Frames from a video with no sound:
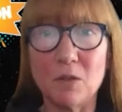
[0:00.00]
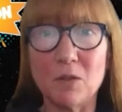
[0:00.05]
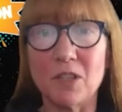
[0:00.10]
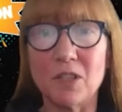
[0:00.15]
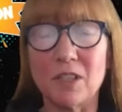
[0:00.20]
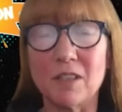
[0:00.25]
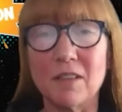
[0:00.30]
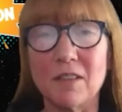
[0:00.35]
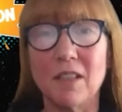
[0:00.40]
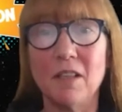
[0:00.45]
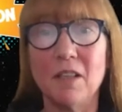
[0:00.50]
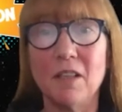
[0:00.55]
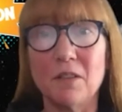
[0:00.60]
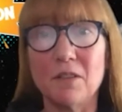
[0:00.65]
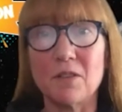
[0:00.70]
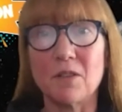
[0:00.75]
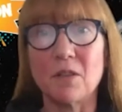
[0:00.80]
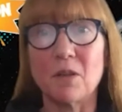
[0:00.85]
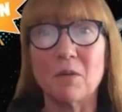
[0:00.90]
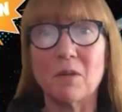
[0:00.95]
it.
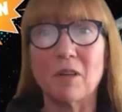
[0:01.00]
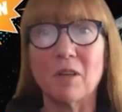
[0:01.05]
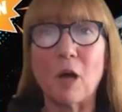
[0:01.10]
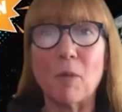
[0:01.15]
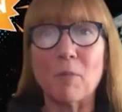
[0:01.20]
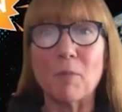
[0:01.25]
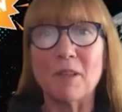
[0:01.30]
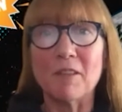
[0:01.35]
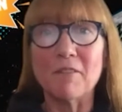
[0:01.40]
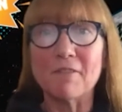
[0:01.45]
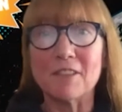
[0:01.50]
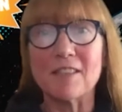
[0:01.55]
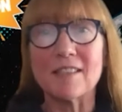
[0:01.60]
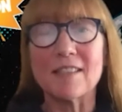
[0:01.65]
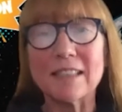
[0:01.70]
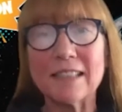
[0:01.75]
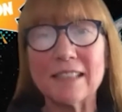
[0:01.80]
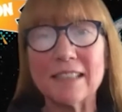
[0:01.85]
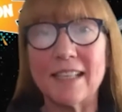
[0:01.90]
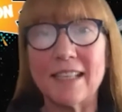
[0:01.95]
So we're helping
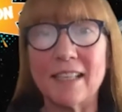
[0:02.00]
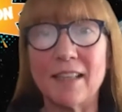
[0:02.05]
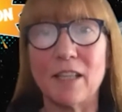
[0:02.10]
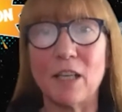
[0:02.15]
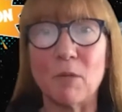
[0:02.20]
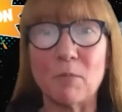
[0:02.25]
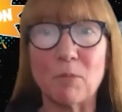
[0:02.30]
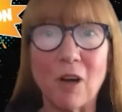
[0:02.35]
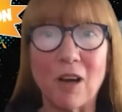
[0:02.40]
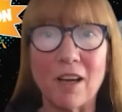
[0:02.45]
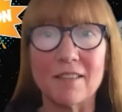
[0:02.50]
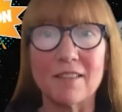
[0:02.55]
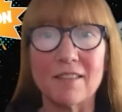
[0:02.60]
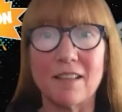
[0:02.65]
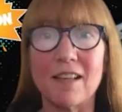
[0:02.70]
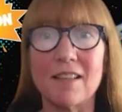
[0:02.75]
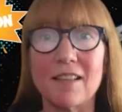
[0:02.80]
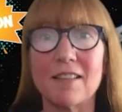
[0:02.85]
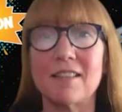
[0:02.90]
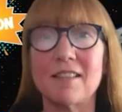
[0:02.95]
facilitate that
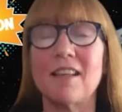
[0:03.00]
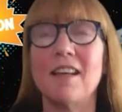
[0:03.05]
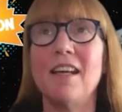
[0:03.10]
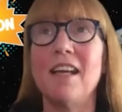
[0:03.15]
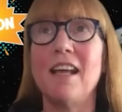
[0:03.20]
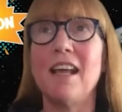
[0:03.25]
process.